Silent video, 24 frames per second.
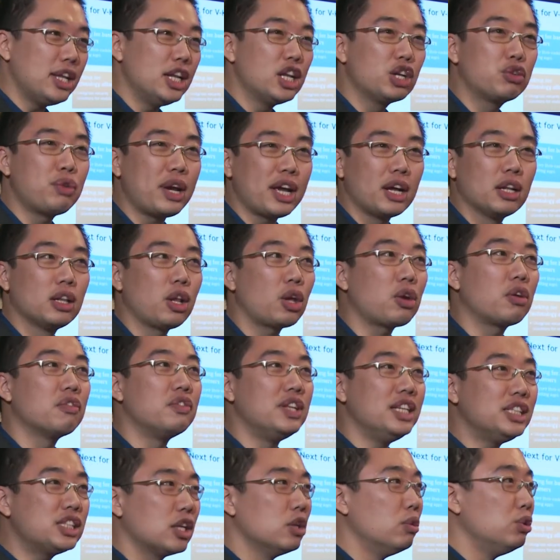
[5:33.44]
integrate a lot of
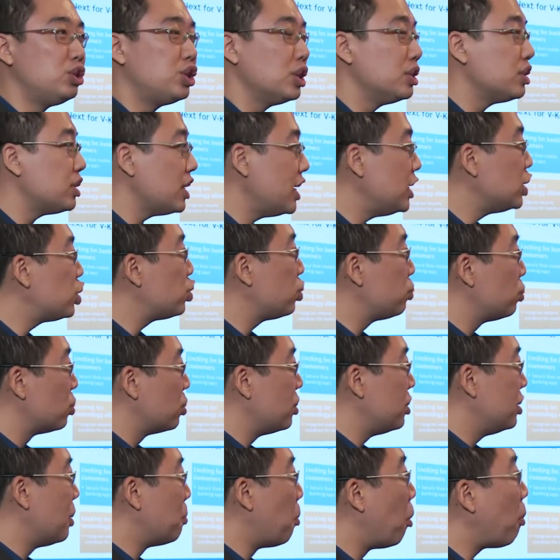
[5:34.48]
these solutions into
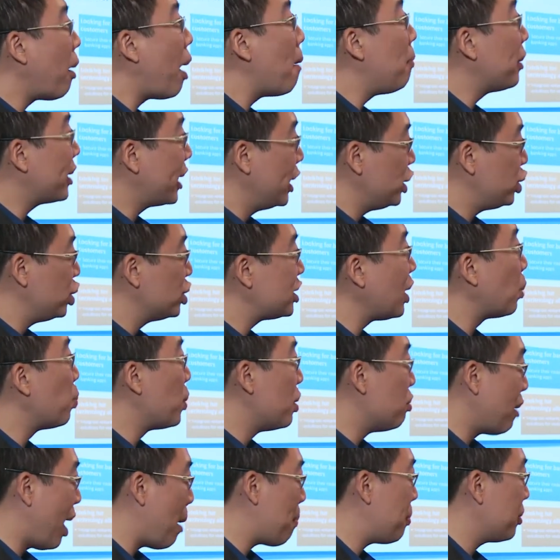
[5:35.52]
the mobile applications that
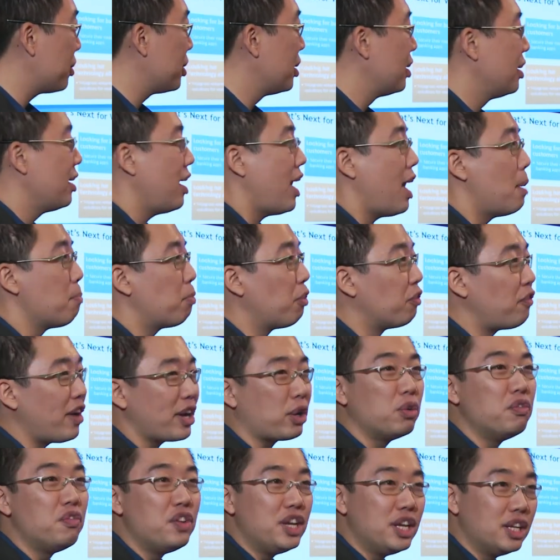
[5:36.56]
we wrap and provide
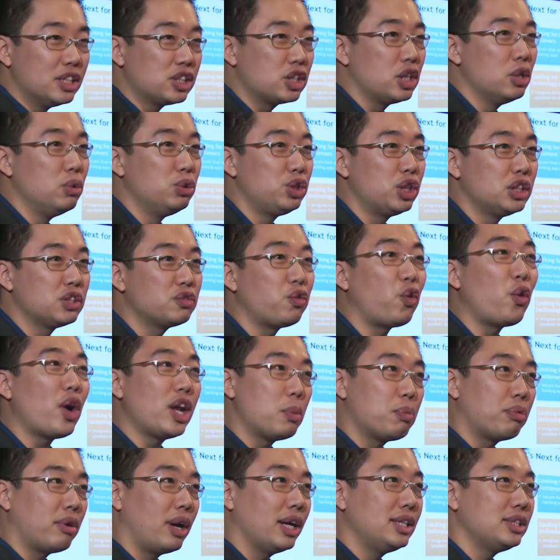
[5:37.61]
convenient solutions for
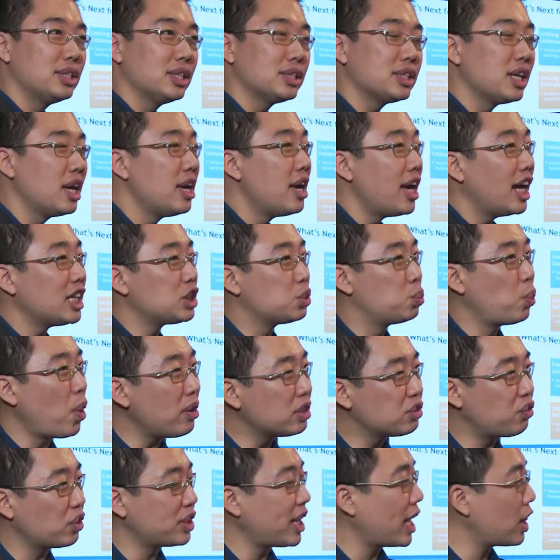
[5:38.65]
enterprises as well
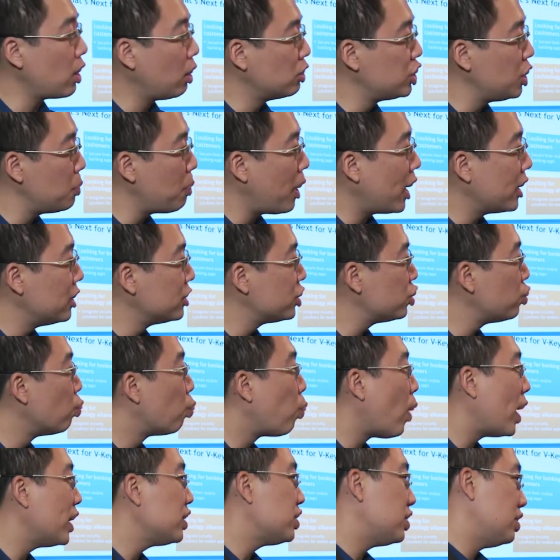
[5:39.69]
as for technology partners who
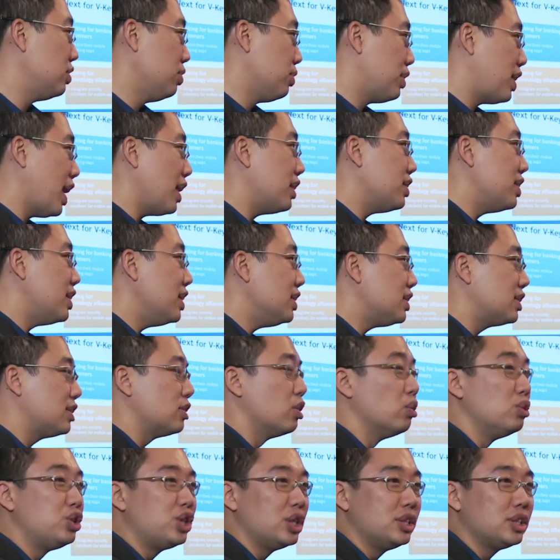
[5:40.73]
wants to get these
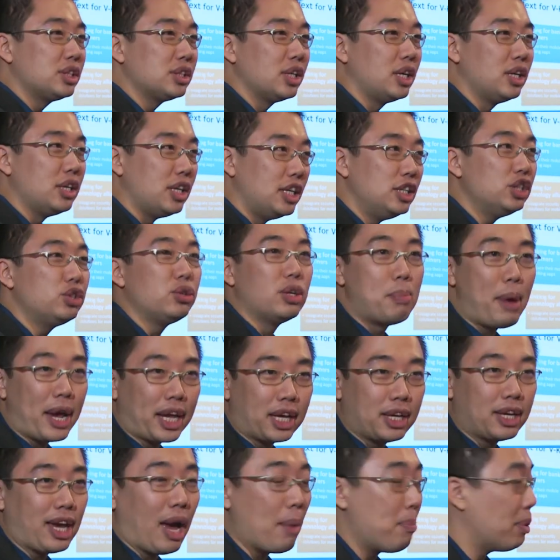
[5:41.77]
solutions into the
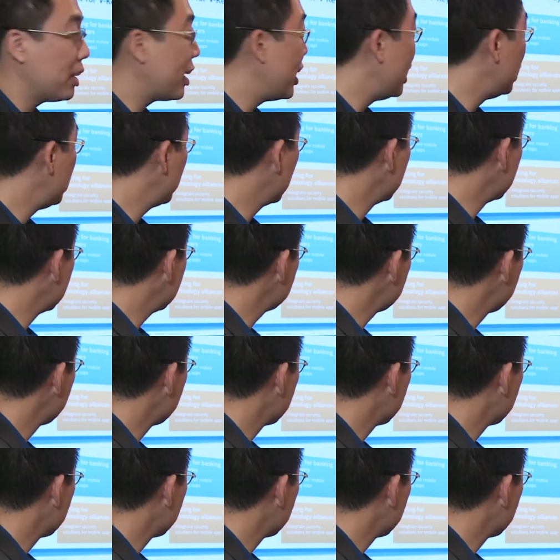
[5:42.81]
banking applications.